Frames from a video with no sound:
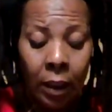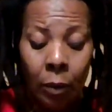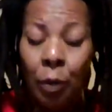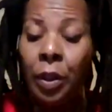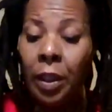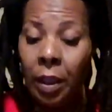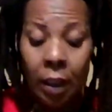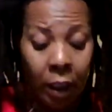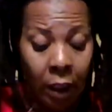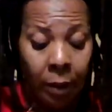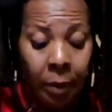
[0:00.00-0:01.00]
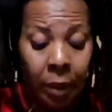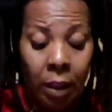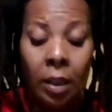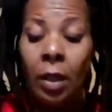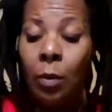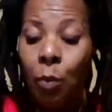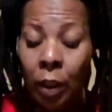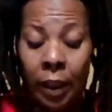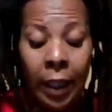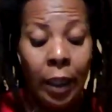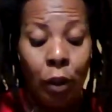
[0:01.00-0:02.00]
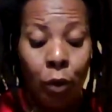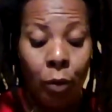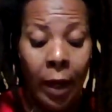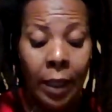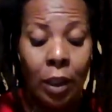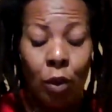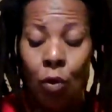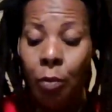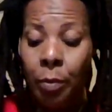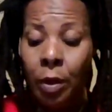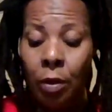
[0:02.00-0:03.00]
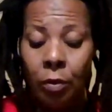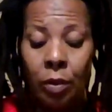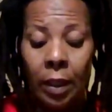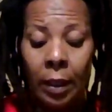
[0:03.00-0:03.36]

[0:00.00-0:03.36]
because what they do as Scorpios,